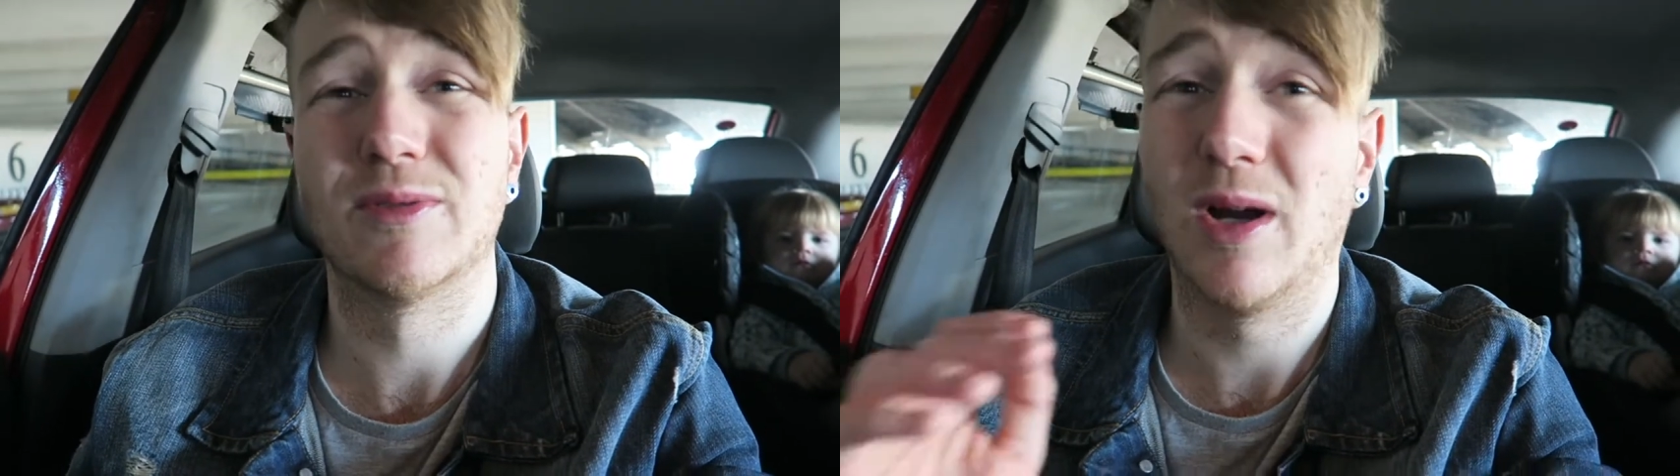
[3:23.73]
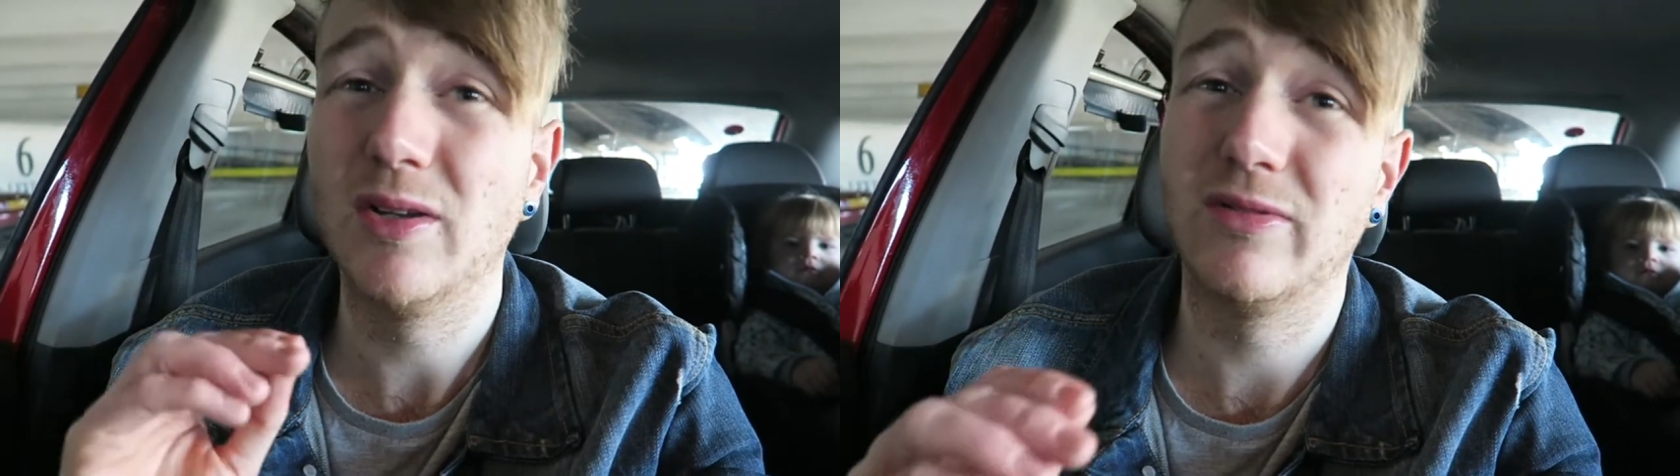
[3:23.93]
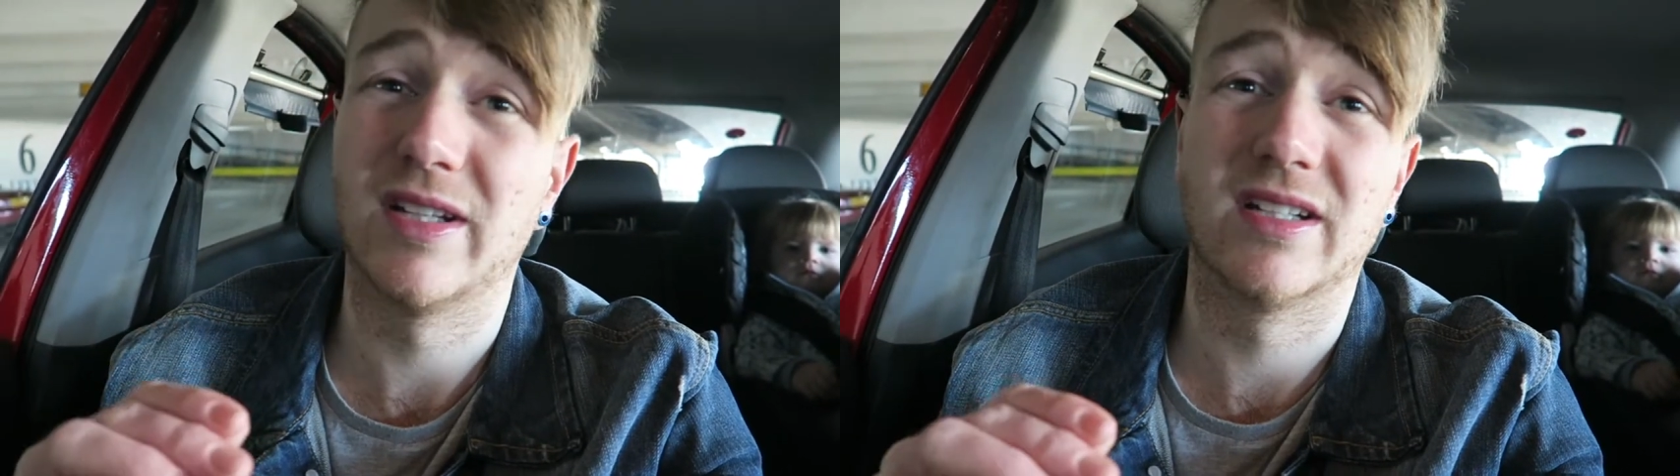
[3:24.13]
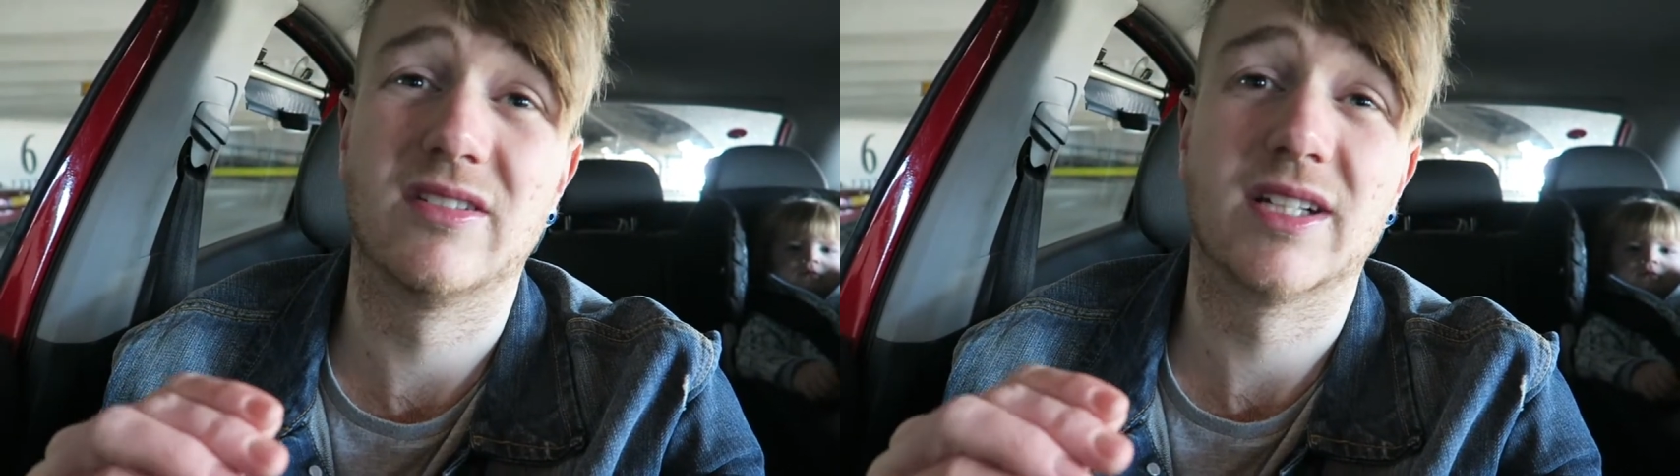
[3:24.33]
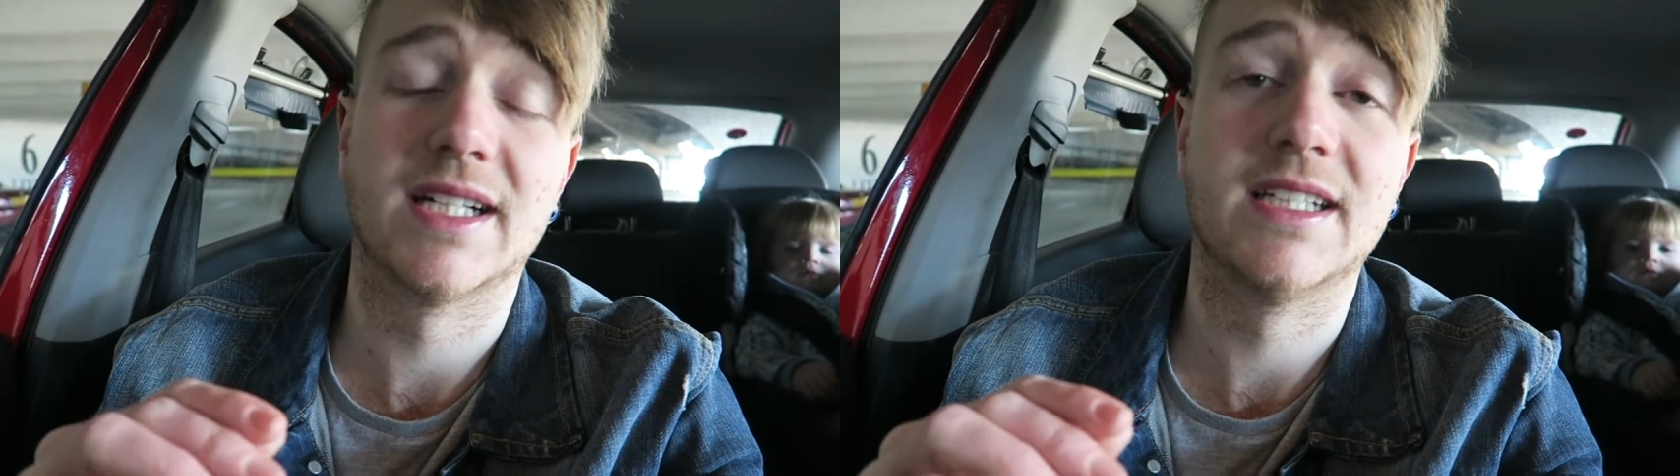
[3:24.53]
will hopefully go
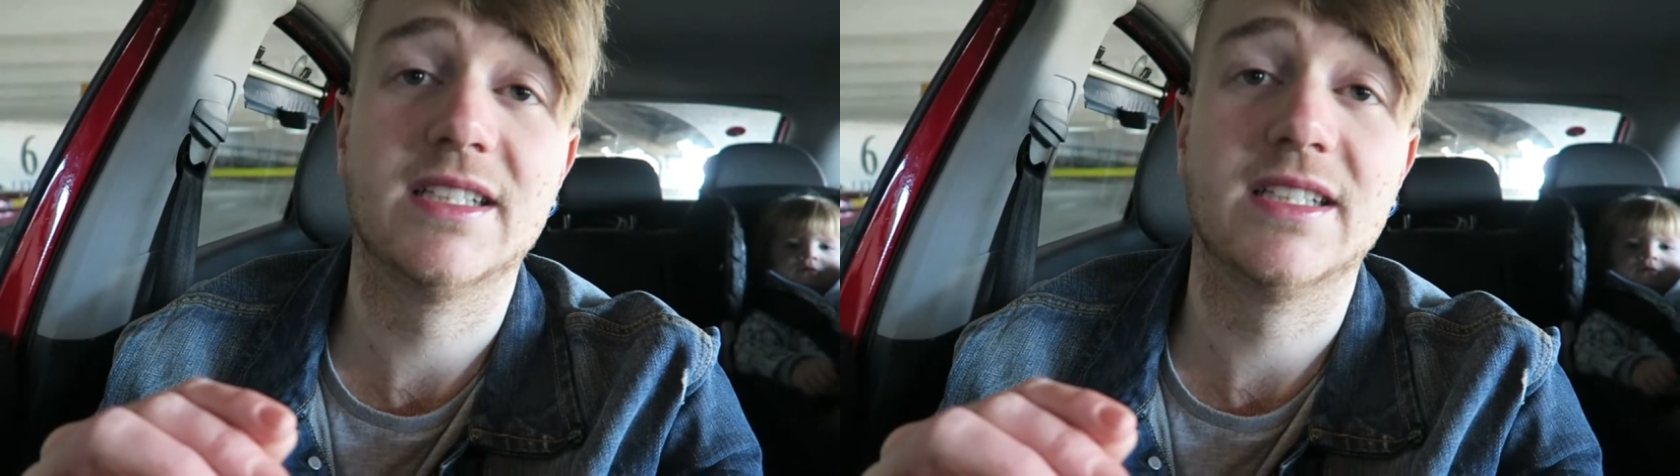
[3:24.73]
okay.